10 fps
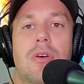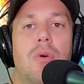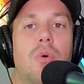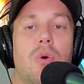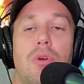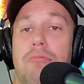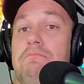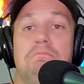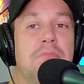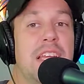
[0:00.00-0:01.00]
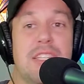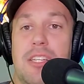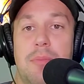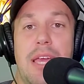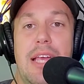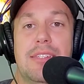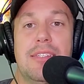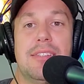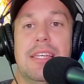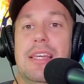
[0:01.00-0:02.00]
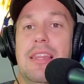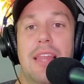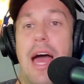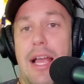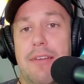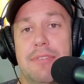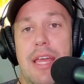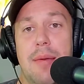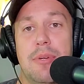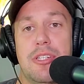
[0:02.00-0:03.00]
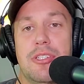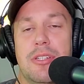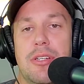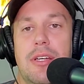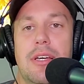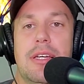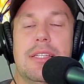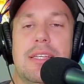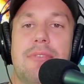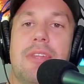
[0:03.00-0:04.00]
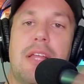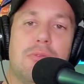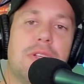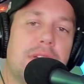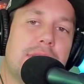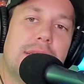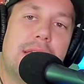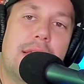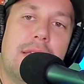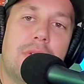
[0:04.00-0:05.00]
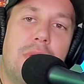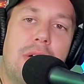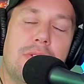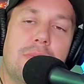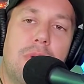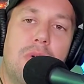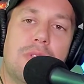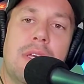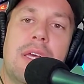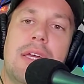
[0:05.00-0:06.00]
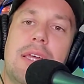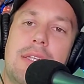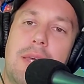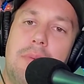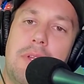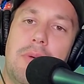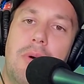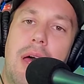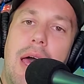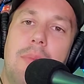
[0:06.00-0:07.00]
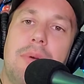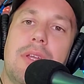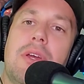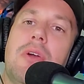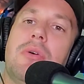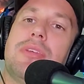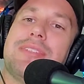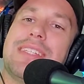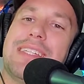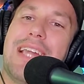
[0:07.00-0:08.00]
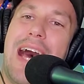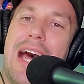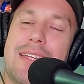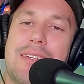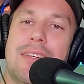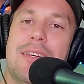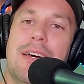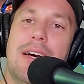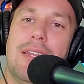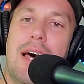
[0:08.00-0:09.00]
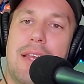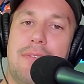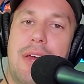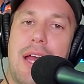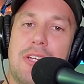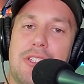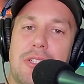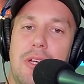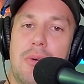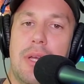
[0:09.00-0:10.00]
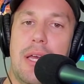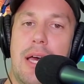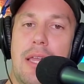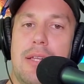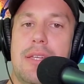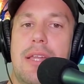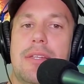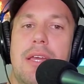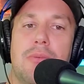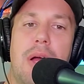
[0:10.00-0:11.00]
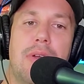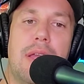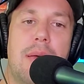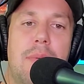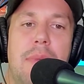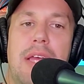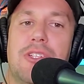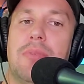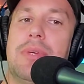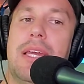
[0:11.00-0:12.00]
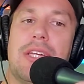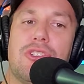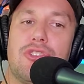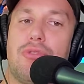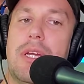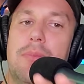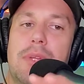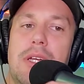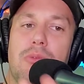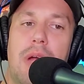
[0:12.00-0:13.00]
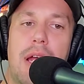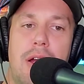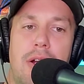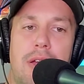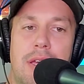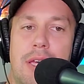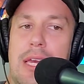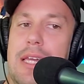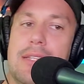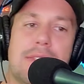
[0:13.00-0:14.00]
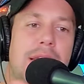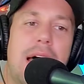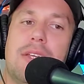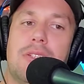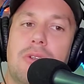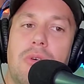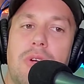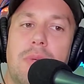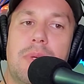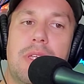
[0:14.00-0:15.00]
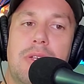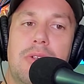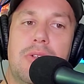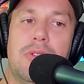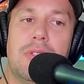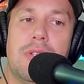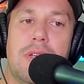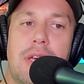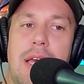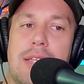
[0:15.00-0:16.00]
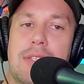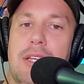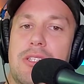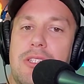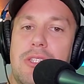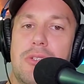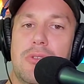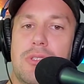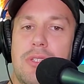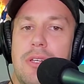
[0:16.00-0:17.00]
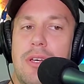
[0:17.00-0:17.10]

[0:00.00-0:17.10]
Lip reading: or in some cases, the lack of damage is even. That's when you're going to see 10-10 rounds the most. That typically will happen when there's not a lot of action going on. A 10-10 round in MMA should be extremely rare and is not a score to be used as an excuse